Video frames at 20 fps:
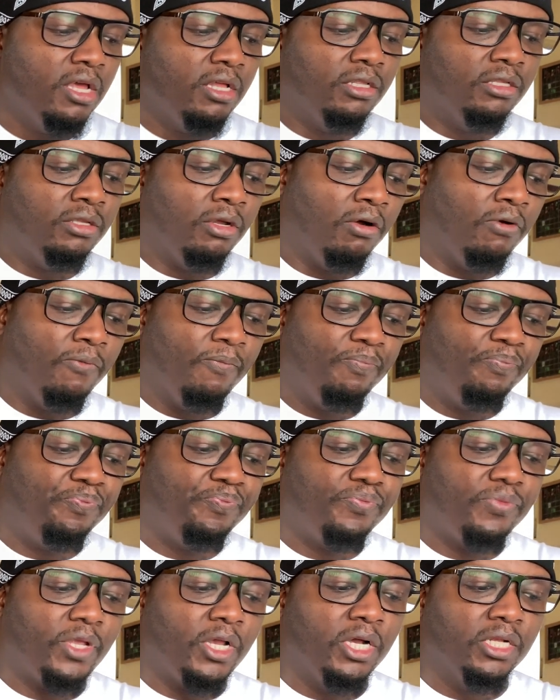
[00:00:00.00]
don't
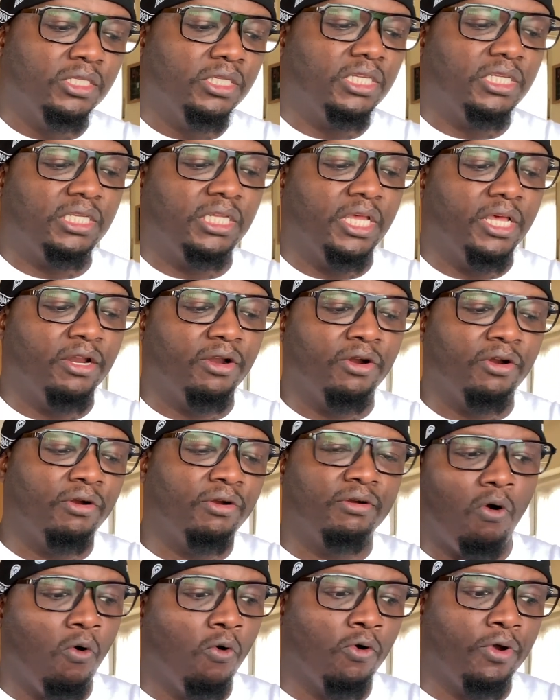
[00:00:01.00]

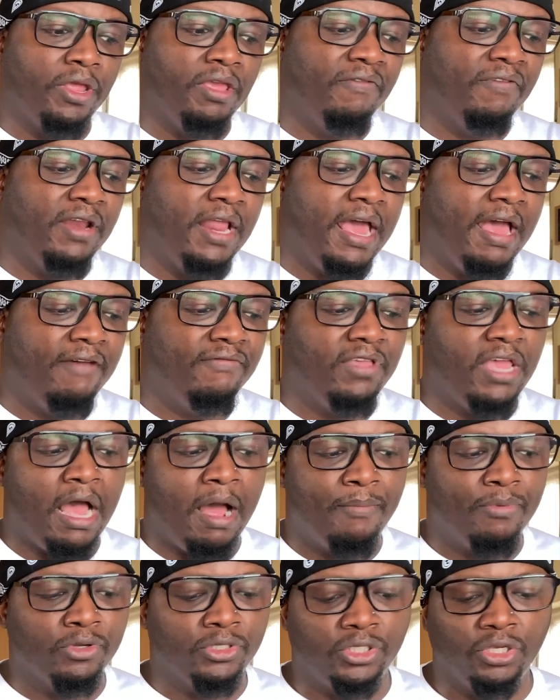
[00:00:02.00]
consider or even have the
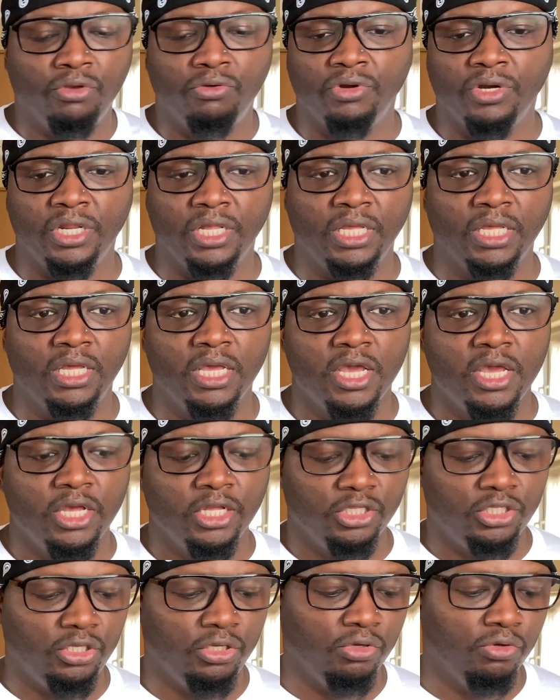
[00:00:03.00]
opportunity
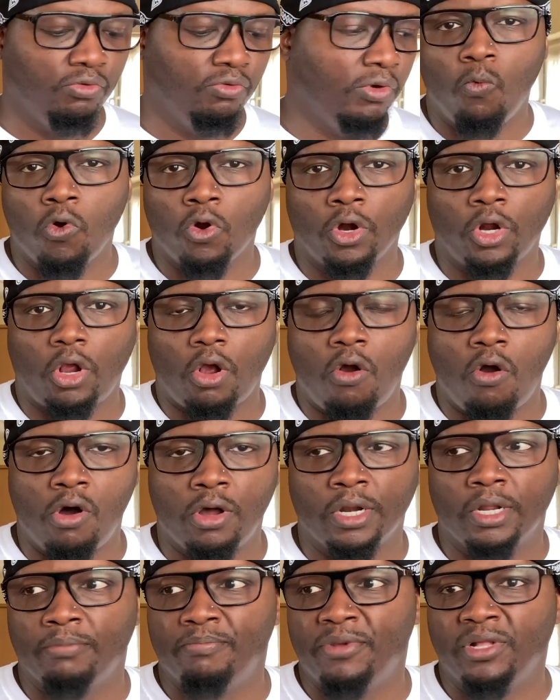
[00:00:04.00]
to work on
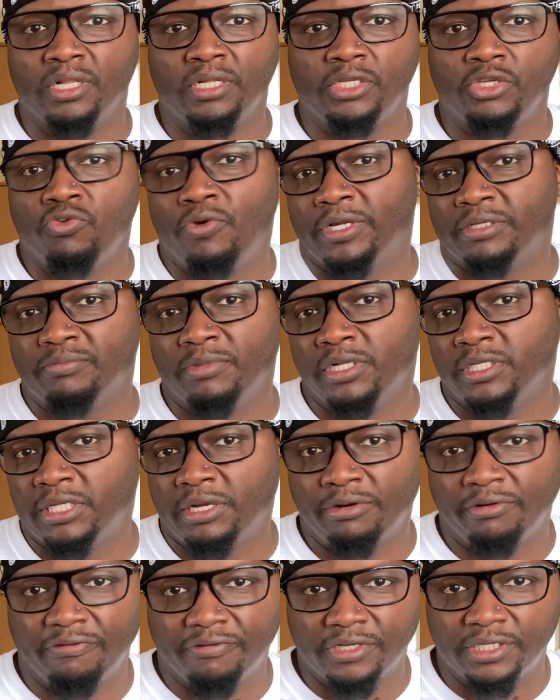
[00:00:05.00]
a U.S.
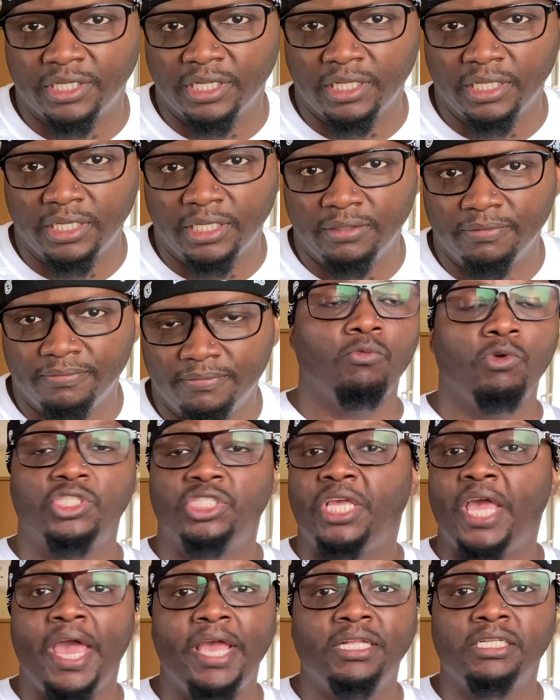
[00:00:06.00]
military facility, which
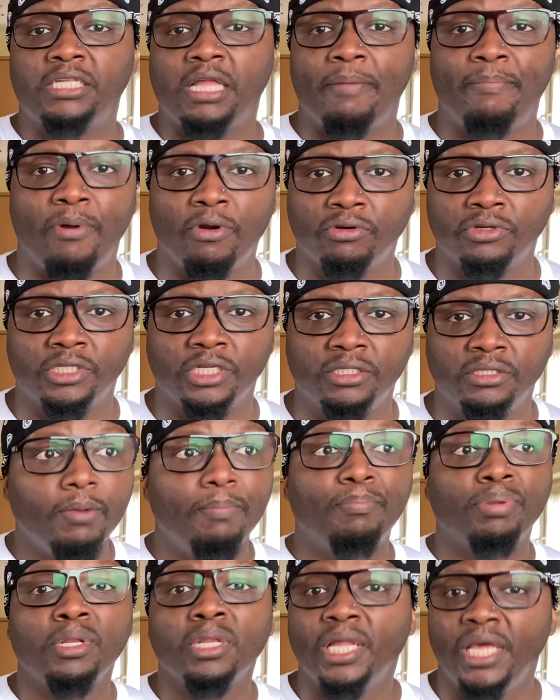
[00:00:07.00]
gains that person
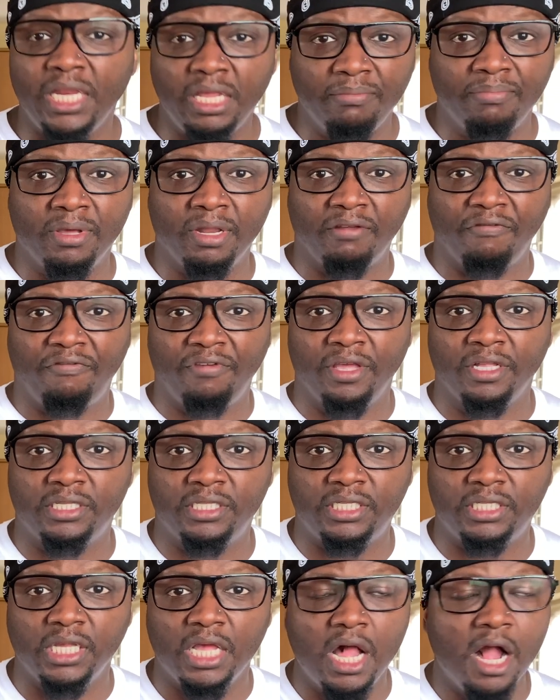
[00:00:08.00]
plenty
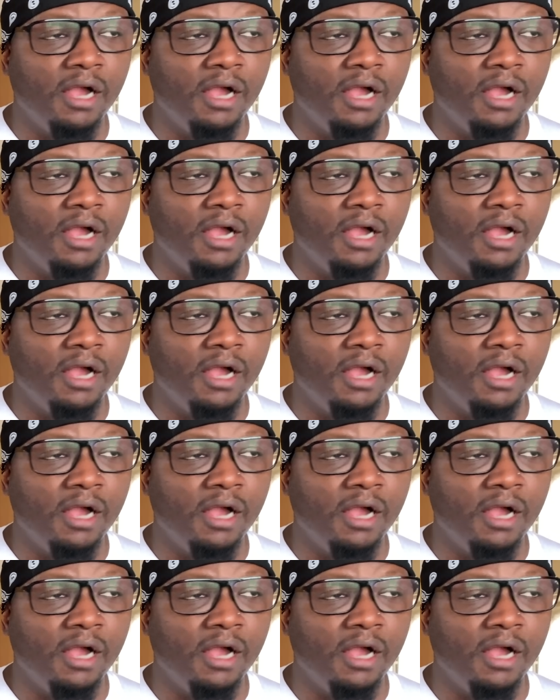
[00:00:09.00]
benefits.